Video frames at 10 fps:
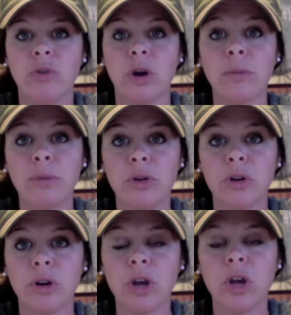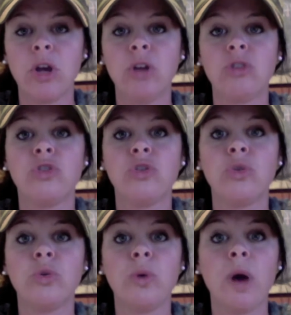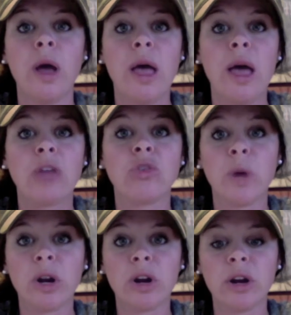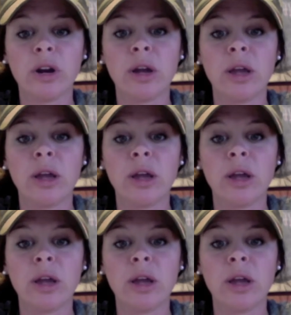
to our computer, to Twitter,